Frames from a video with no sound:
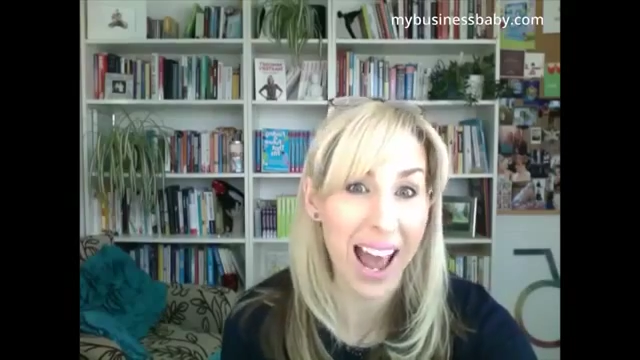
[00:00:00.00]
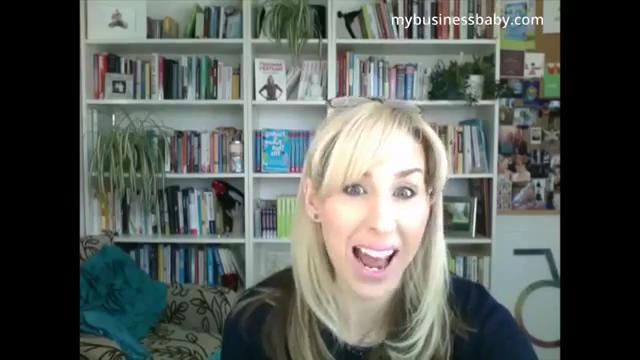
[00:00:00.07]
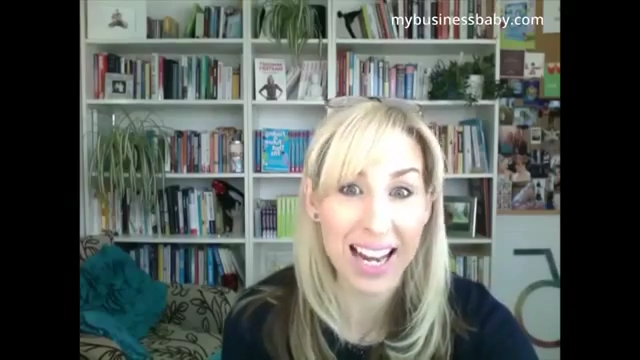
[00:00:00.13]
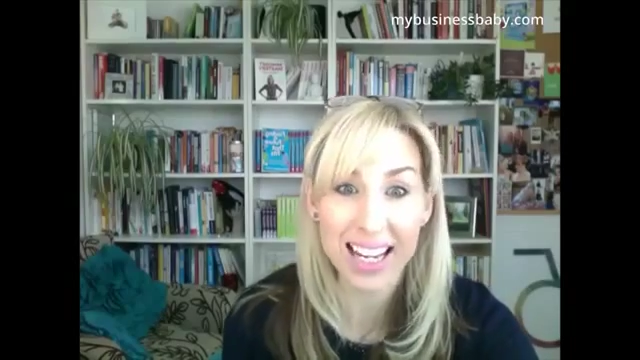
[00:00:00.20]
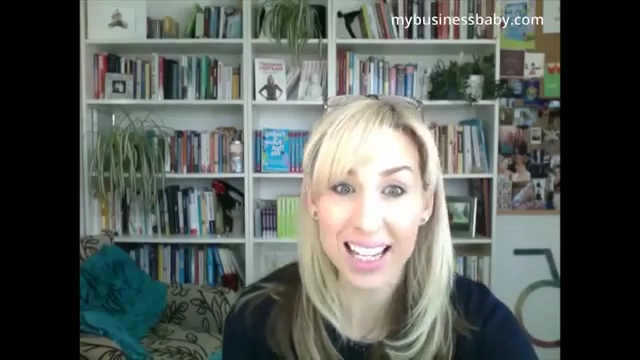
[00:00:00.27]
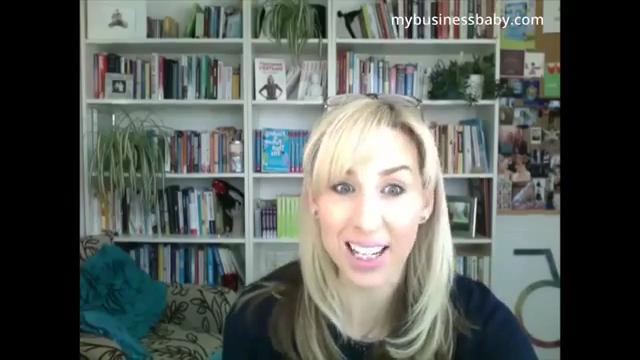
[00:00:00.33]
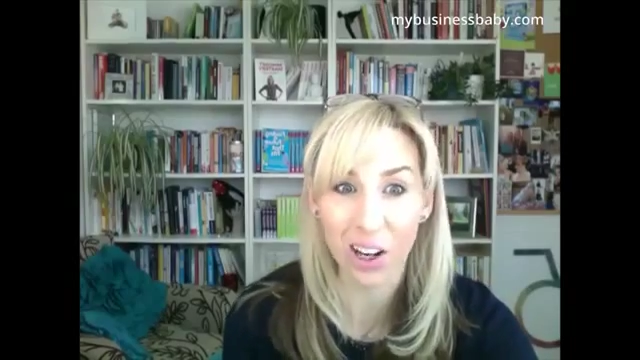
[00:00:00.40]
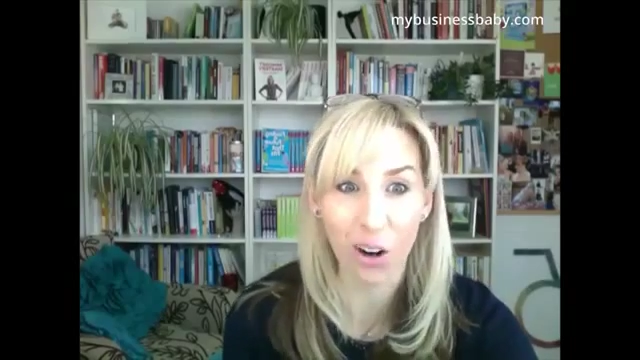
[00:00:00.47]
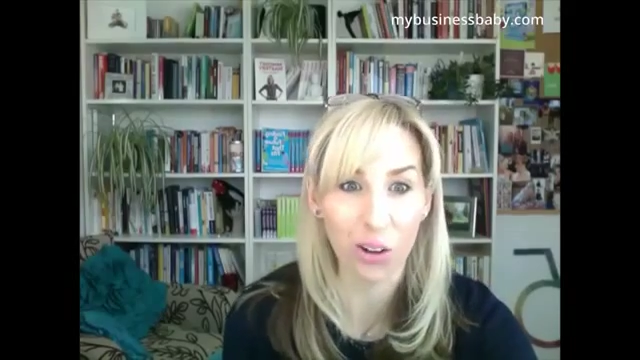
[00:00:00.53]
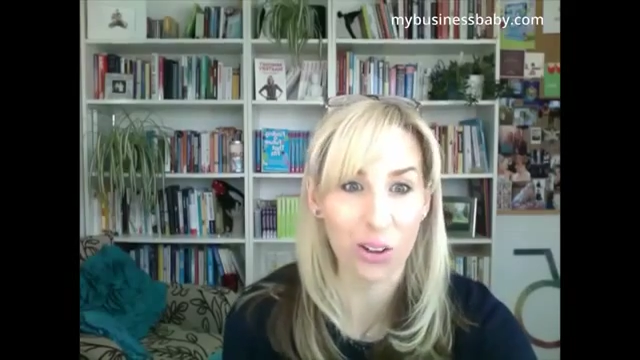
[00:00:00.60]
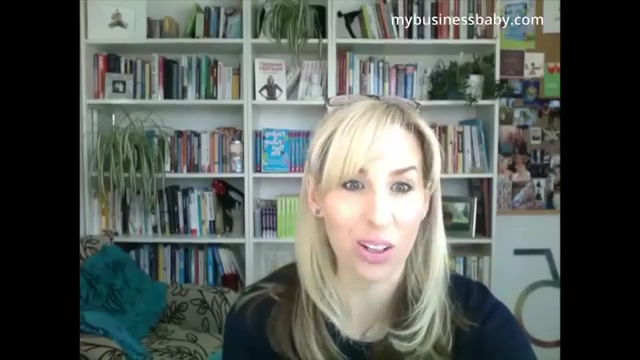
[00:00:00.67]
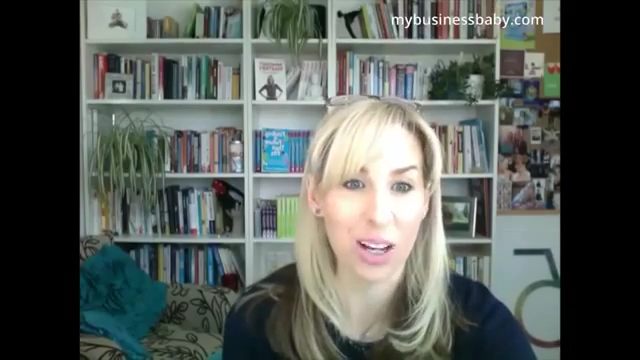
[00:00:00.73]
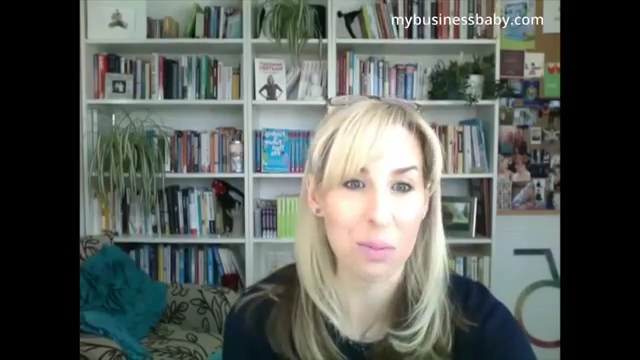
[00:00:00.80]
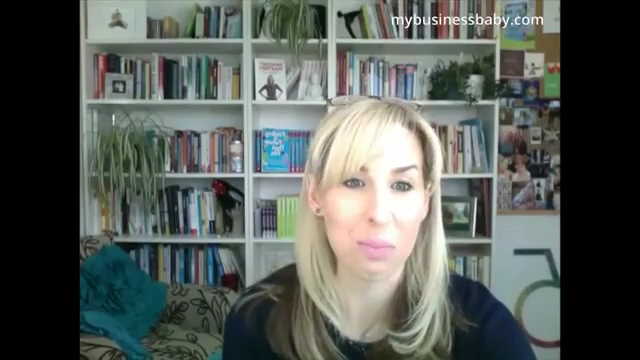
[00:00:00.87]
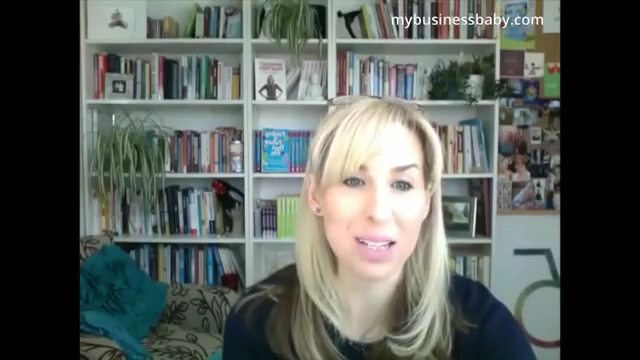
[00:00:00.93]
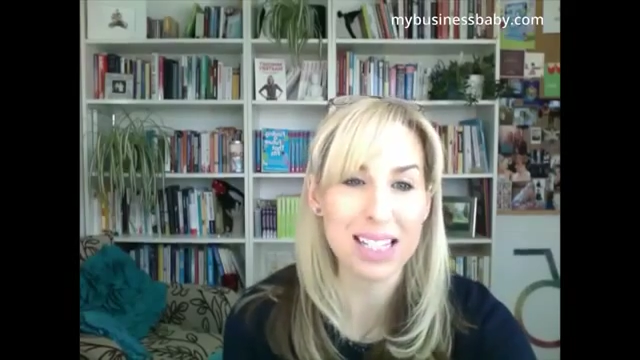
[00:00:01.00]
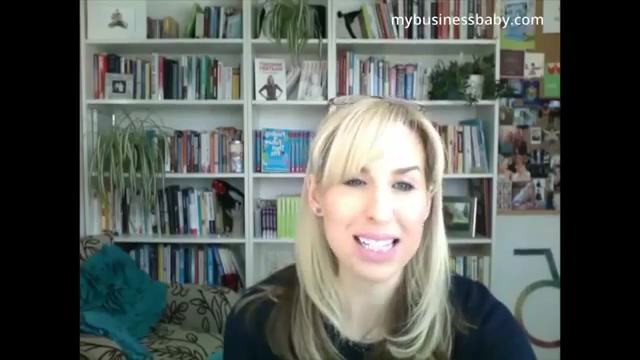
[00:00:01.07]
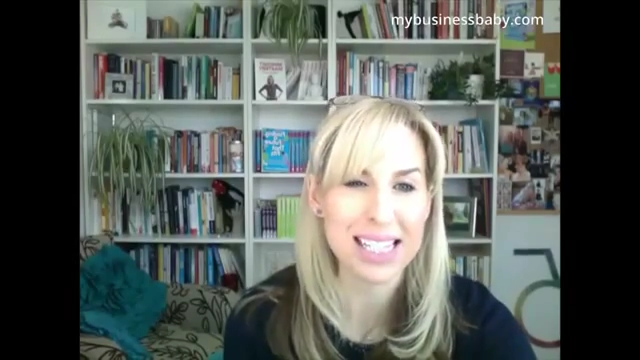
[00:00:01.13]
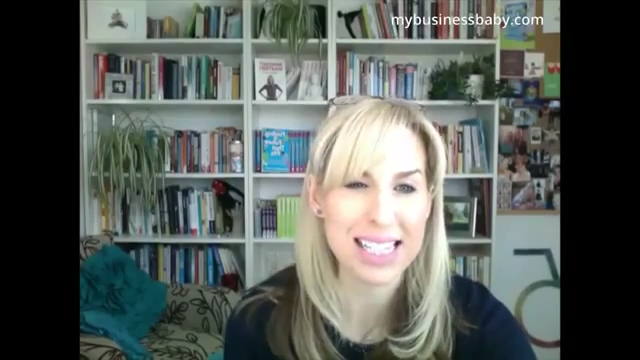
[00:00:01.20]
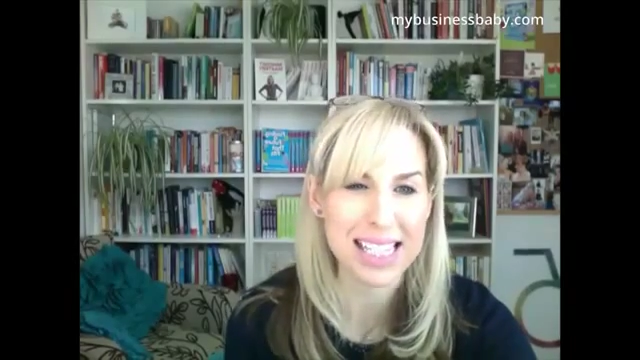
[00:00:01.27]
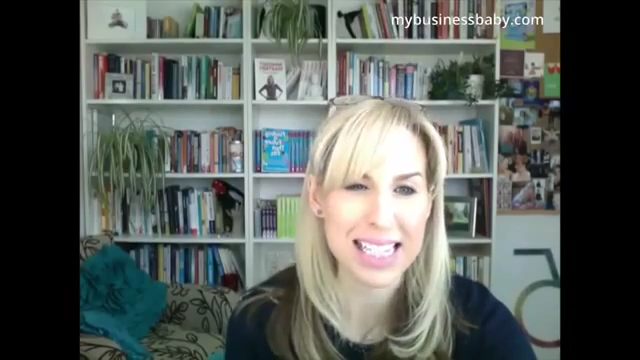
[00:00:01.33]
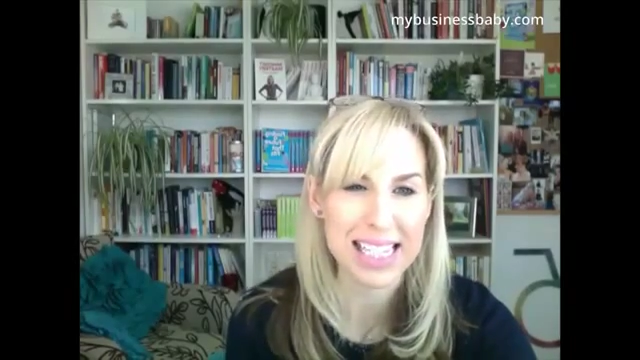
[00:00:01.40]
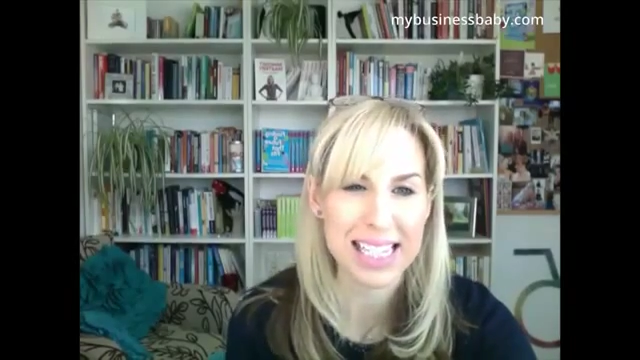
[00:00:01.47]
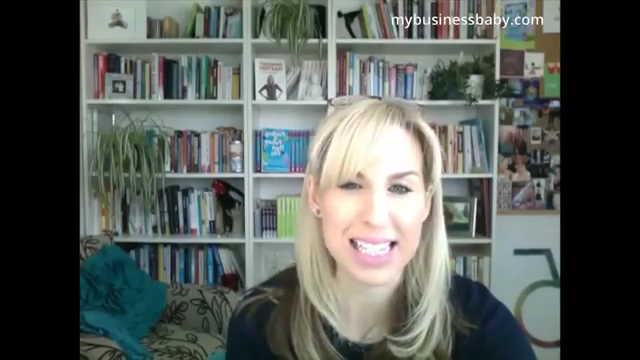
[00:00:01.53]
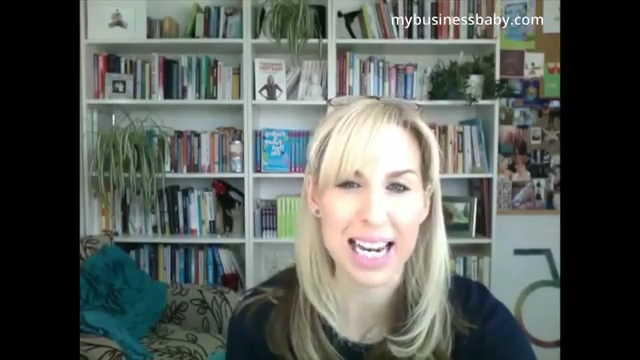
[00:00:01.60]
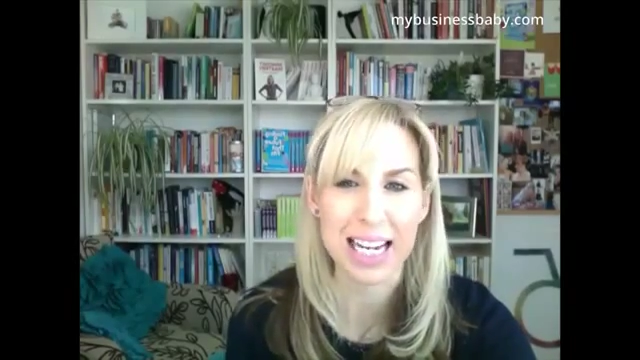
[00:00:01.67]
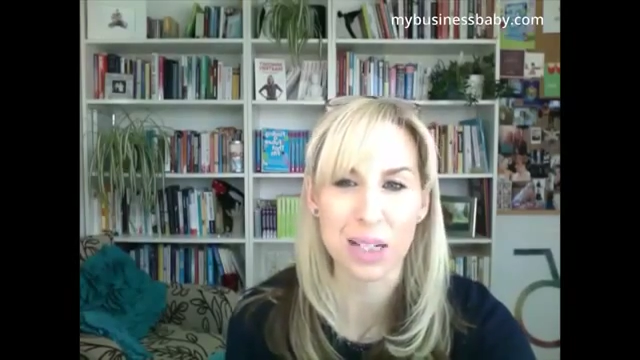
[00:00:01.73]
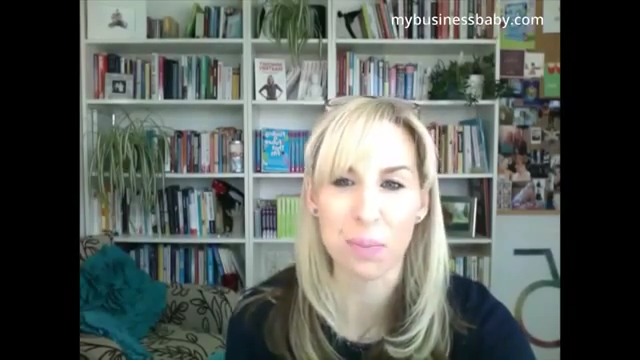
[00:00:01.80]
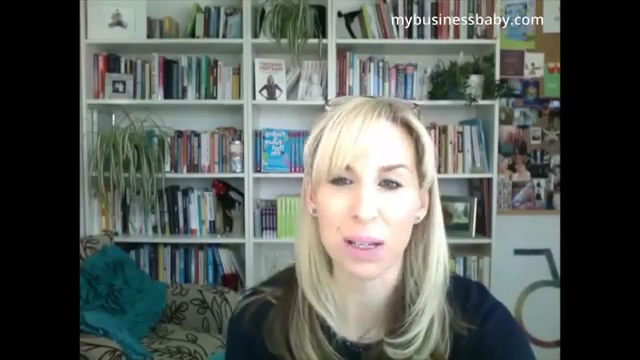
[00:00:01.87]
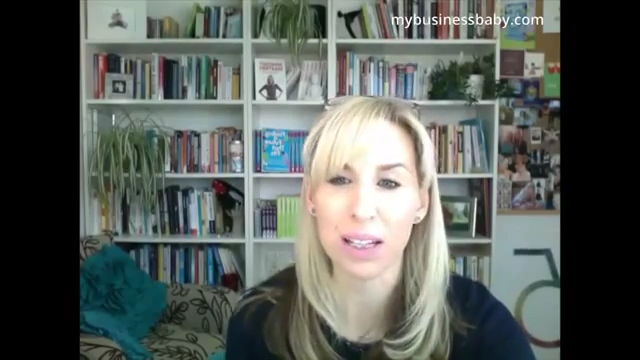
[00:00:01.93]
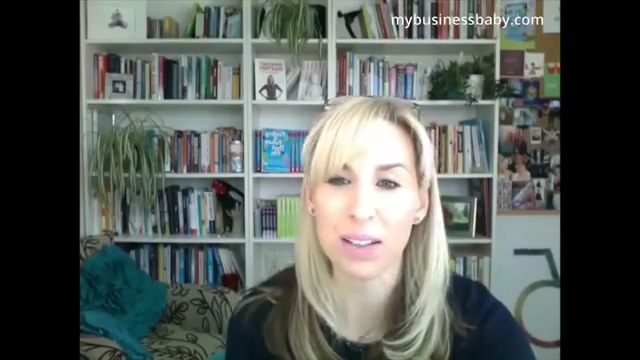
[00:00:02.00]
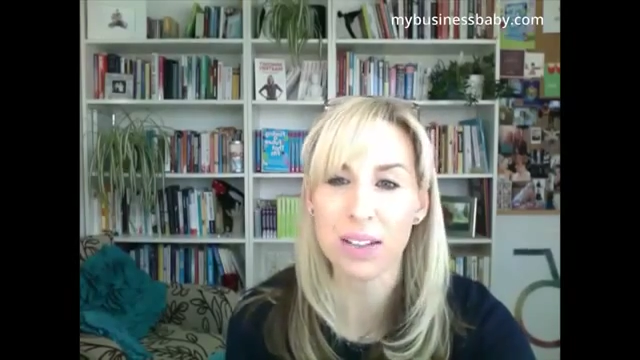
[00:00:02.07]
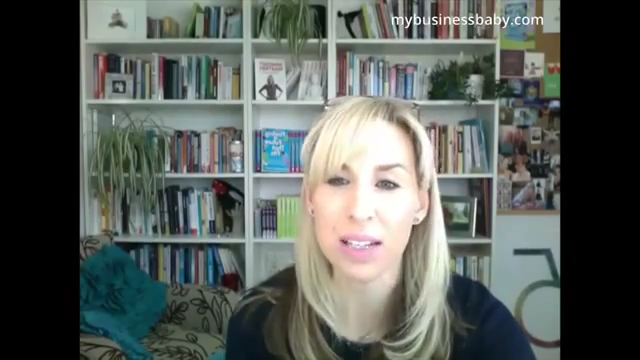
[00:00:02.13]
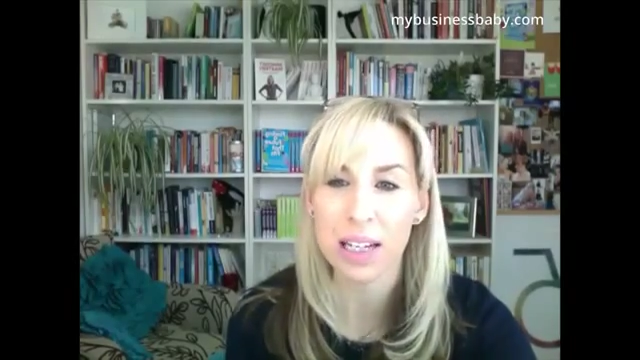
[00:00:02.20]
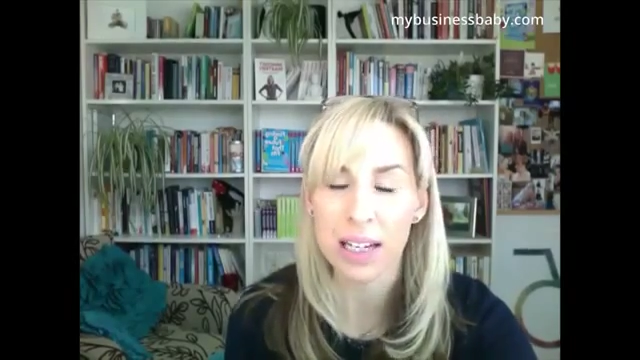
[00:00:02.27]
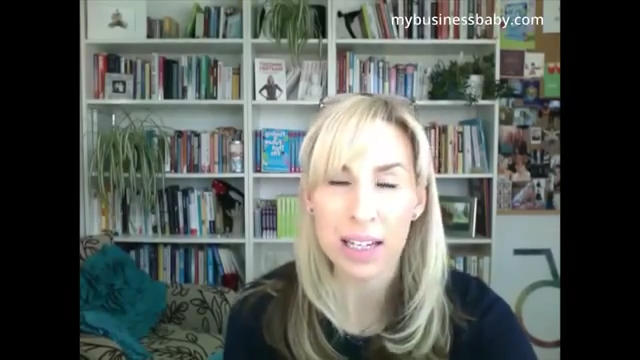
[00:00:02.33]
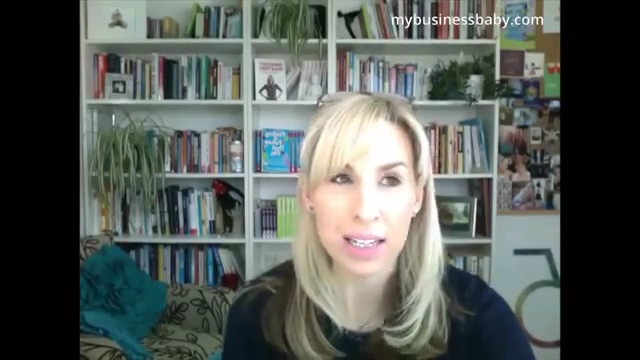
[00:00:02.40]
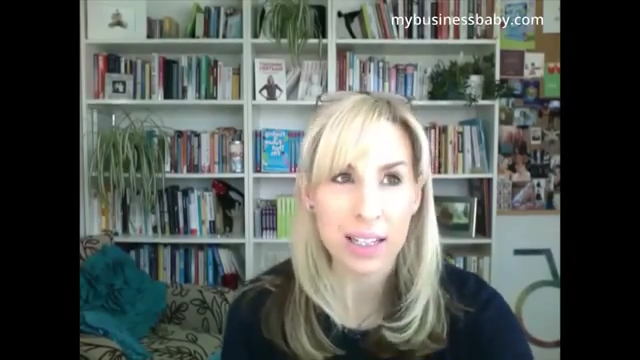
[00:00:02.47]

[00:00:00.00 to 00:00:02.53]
any online business these days because